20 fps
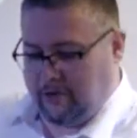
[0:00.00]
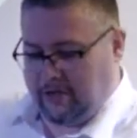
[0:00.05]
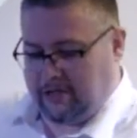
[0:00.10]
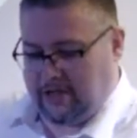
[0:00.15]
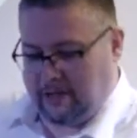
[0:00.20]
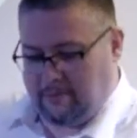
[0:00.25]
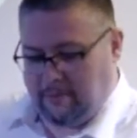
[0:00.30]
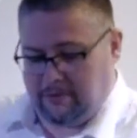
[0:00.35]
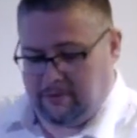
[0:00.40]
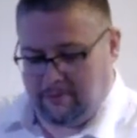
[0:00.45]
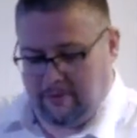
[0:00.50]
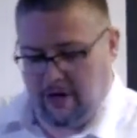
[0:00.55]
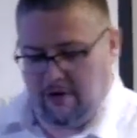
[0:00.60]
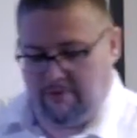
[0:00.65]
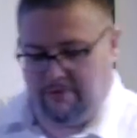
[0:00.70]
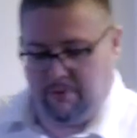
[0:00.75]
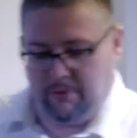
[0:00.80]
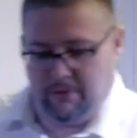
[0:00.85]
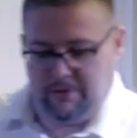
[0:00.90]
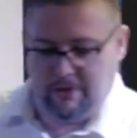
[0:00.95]
director come up to me
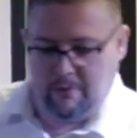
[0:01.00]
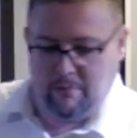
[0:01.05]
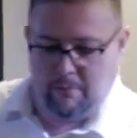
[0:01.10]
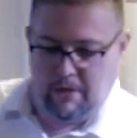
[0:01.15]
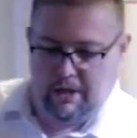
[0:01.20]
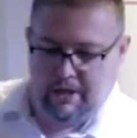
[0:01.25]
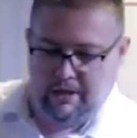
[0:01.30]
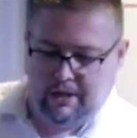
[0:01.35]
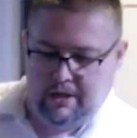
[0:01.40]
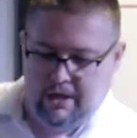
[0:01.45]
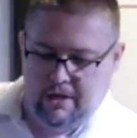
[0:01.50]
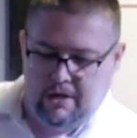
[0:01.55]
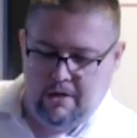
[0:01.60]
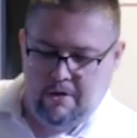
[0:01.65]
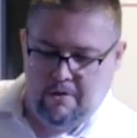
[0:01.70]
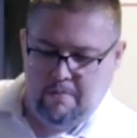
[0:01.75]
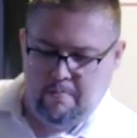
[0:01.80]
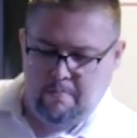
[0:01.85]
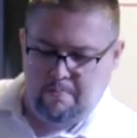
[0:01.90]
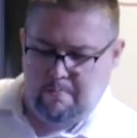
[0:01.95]
afterwards and went,
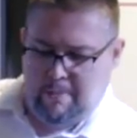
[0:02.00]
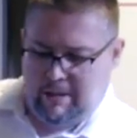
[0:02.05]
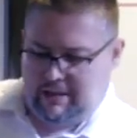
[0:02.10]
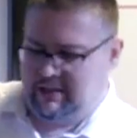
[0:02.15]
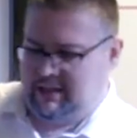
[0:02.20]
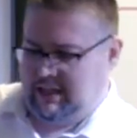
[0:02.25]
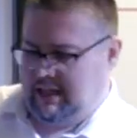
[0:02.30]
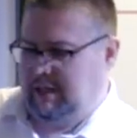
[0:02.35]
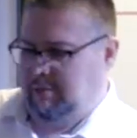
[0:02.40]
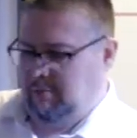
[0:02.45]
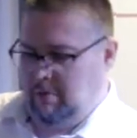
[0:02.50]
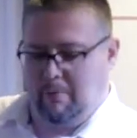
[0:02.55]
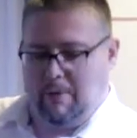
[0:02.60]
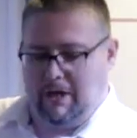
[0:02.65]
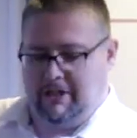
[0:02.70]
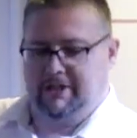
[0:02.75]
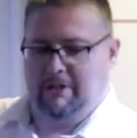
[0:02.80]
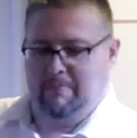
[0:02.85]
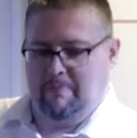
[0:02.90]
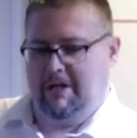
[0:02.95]
basically, we're
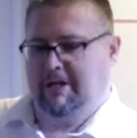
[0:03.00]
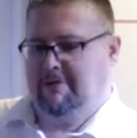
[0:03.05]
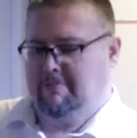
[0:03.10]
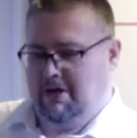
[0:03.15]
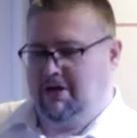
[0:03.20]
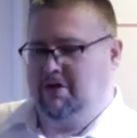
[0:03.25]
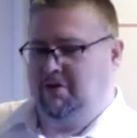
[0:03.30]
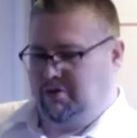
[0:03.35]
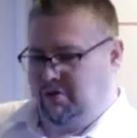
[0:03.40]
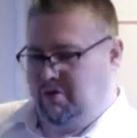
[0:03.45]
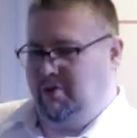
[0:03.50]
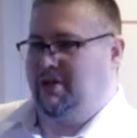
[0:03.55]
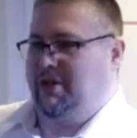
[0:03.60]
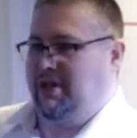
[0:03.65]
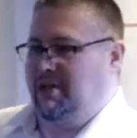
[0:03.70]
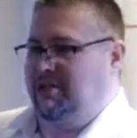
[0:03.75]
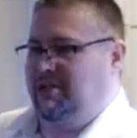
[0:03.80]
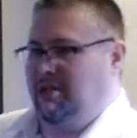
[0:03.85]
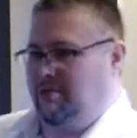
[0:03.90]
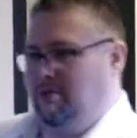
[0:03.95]
wasting money by not doing
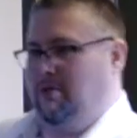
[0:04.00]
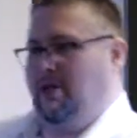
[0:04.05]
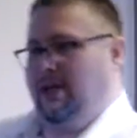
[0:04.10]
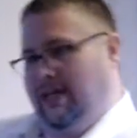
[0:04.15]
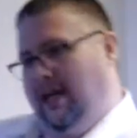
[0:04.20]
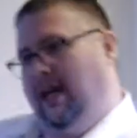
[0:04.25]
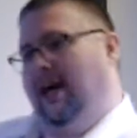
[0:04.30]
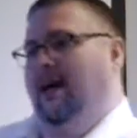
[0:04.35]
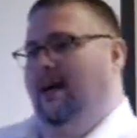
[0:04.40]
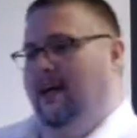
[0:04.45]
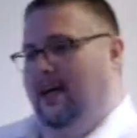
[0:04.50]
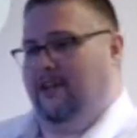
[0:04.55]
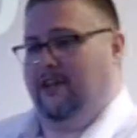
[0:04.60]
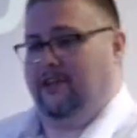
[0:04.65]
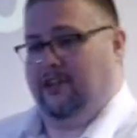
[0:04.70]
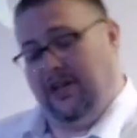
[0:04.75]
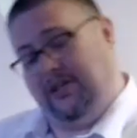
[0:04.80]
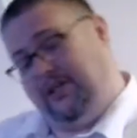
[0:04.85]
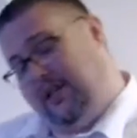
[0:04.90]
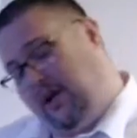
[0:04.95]
this. And I was like, yeah. And they
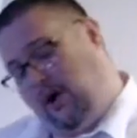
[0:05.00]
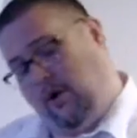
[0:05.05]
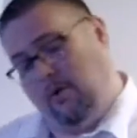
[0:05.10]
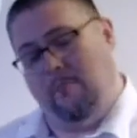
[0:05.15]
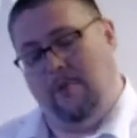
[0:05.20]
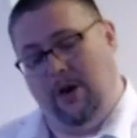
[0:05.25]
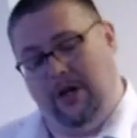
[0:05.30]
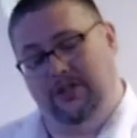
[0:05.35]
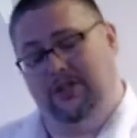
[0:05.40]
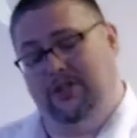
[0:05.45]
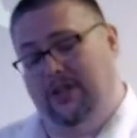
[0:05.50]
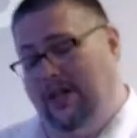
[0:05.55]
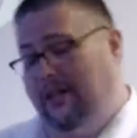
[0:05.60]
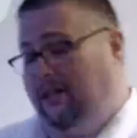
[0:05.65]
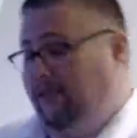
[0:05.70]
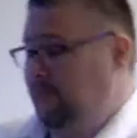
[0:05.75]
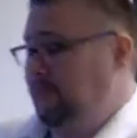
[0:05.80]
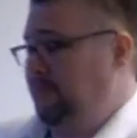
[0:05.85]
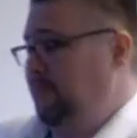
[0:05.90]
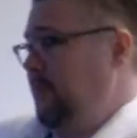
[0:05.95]
changed their whole mindset,
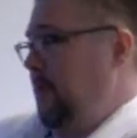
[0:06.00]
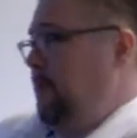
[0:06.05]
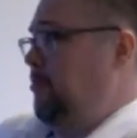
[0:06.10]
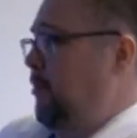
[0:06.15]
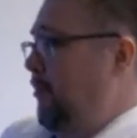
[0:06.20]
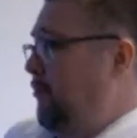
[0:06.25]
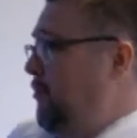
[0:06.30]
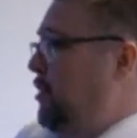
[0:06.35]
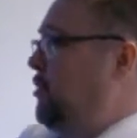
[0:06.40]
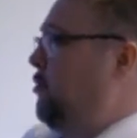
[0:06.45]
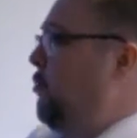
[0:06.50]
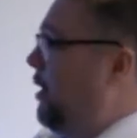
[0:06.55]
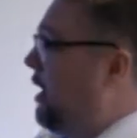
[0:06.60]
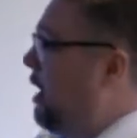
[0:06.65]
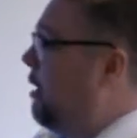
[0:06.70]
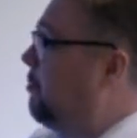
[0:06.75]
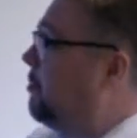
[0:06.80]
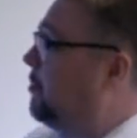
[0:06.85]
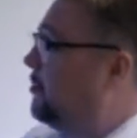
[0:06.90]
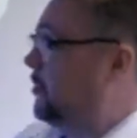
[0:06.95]
and their profits went
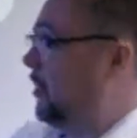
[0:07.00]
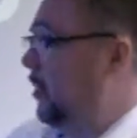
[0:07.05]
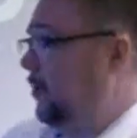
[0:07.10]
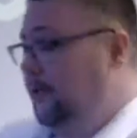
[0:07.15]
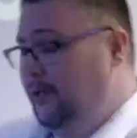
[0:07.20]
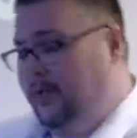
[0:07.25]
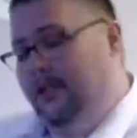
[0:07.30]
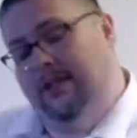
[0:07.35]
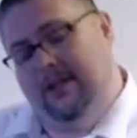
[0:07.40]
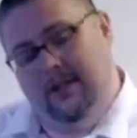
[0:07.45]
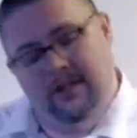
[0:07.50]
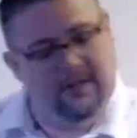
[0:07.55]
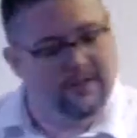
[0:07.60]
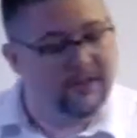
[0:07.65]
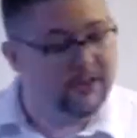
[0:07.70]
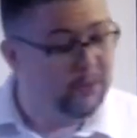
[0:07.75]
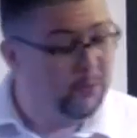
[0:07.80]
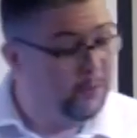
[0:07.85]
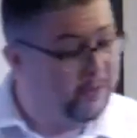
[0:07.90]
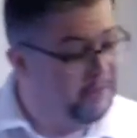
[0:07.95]
up. So that's a